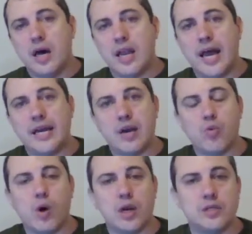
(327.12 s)
a
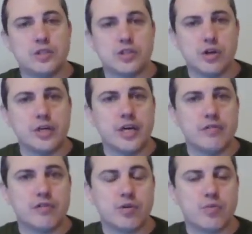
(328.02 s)
Lightning wallet is
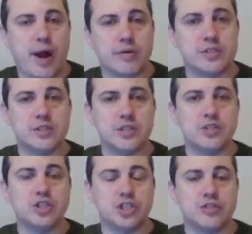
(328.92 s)
looking for a route, it
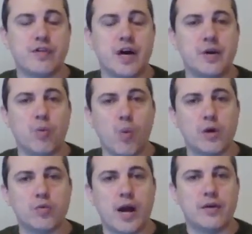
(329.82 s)
doesn't just find
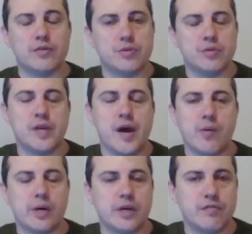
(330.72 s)
one route through the
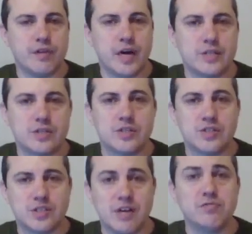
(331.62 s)
network, it finds
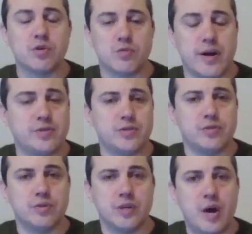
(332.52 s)
several routes
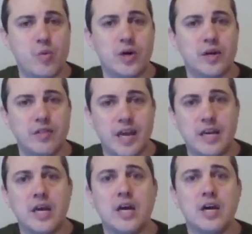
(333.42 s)
through the network and
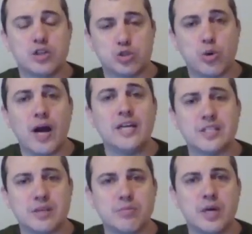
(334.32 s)
then
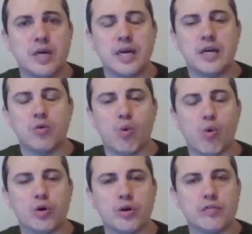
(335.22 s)
tries them in
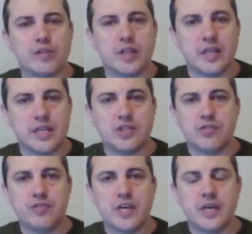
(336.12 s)
order of the
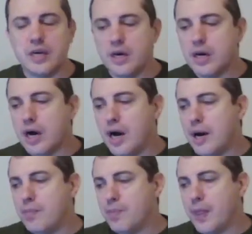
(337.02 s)
least fee
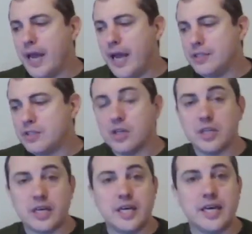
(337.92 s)
um,
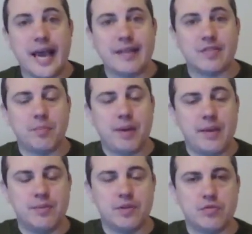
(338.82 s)
until it can get the
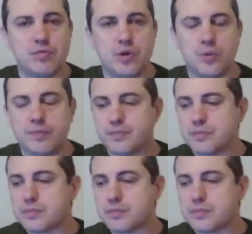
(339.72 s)
payment through.